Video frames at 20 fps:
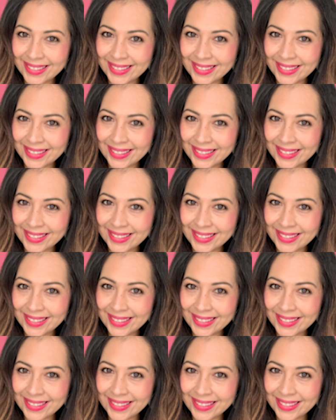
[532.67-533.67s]

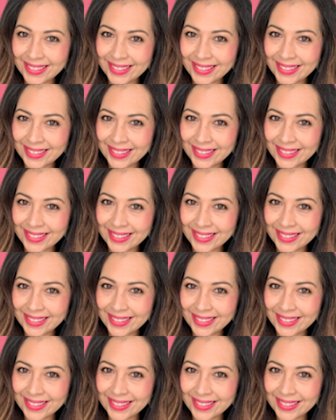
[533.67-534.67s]

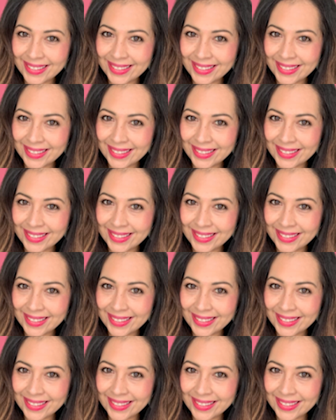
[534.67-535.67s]

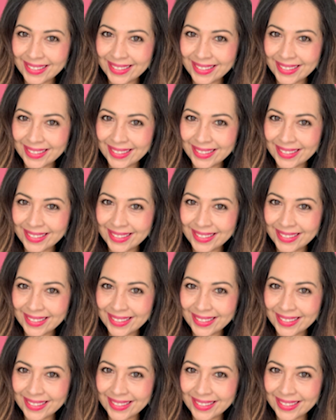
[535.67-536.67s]

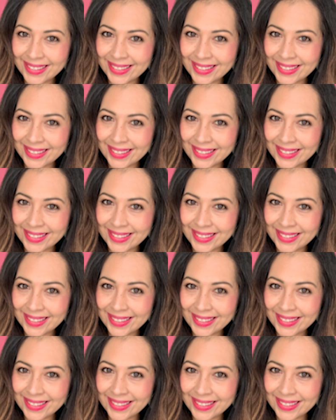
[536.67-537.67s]

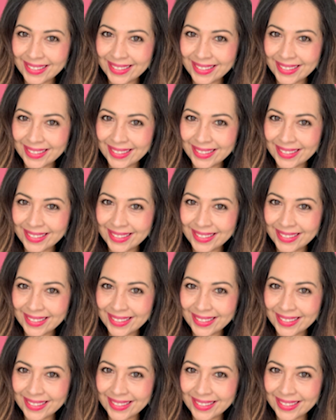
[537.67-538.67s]

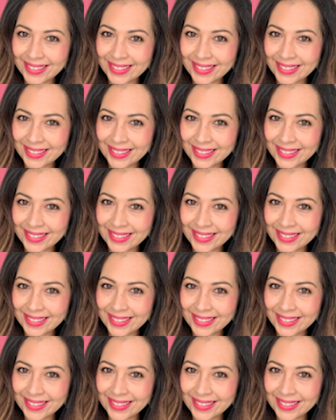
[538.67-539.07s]
The face doesn't move, so there is nothing to read.